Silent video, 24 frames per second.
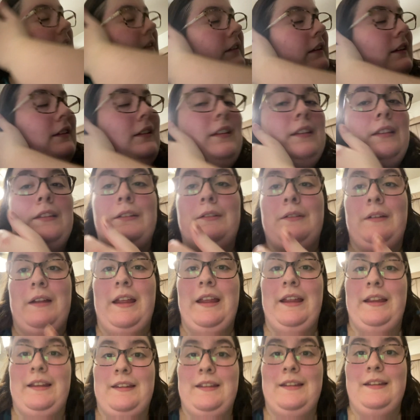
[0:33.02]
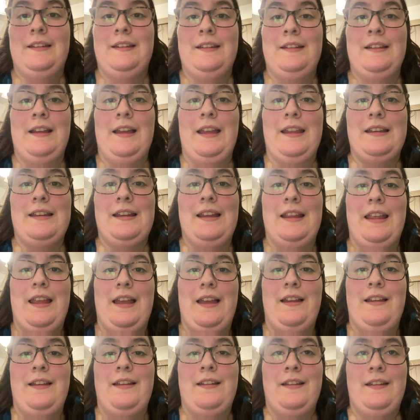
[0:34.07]
This is great
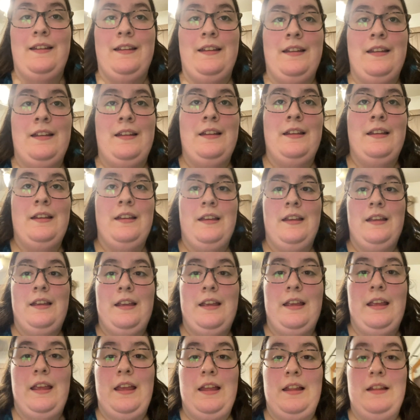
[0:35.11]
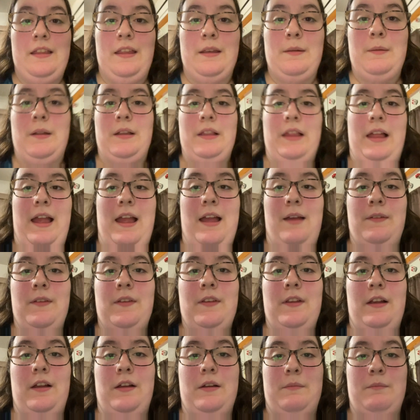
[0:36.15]
idea. And they will have
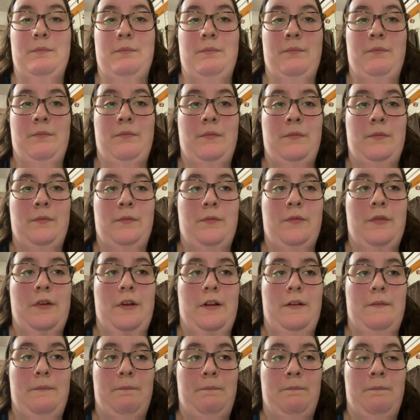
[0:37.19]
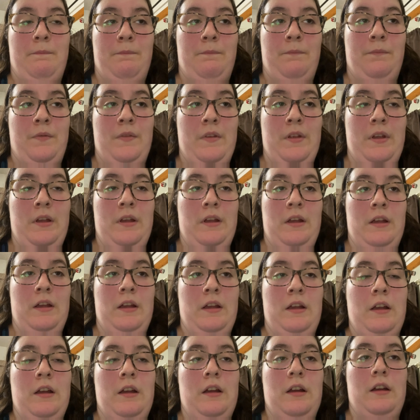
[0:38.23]
some from
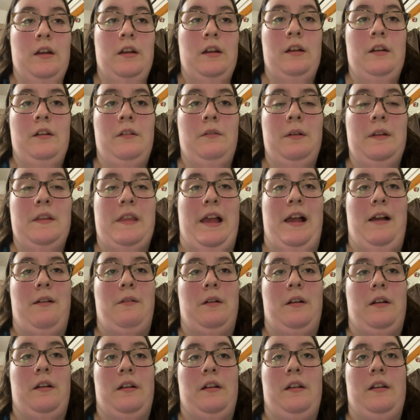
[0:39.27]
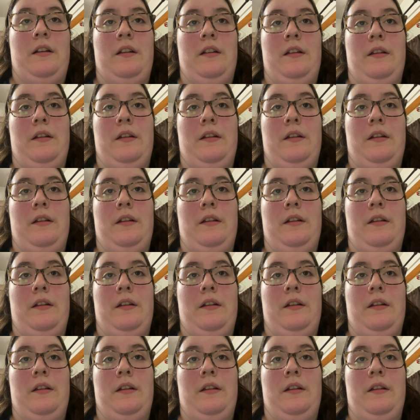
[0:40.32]
with our